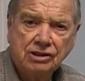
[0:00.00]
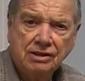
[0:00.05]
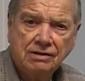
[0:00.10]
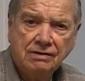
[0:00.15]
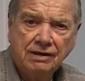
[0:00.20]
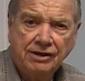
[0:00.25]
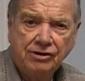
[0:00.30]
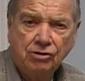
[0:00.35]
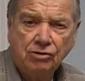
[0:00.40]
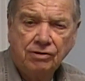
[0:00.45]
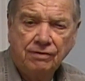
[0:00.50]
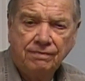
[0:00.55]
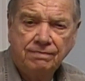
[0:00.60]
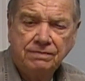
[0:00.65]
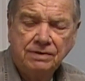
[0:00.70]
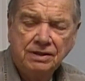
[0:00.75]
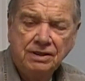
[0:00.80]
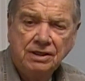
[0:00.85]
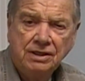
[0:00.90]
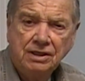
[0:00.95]
I know the
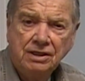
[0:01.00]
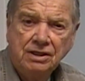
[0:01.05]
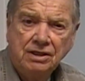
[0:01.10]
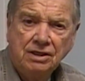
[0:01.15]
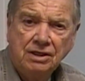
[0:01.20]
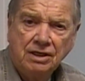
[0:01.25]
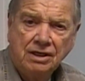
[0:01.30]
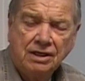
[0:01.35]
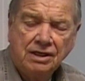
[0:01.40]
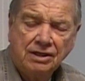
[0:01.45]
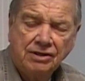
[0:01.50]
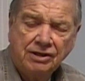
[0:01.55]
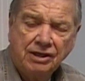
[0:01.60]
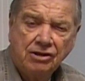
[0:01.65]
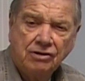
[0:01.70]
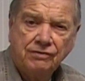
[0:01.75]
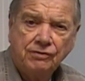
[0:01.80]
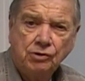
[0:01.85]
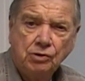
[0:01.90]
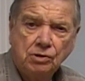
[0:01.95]

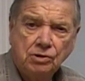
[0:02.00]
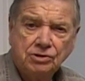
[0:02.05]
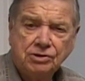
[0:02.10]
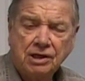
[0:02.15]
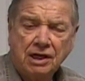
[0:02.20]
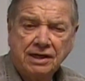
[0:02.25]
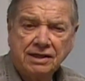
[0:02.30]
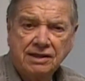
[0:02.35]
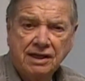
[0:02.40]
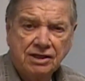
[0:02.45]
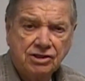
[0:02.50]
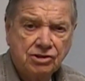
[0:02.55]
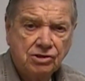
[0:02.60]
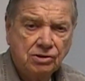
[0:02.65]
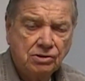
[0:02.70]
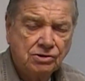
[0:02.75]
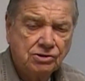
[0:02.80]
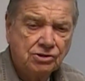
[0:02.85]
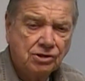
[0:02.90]
other viewers like that too.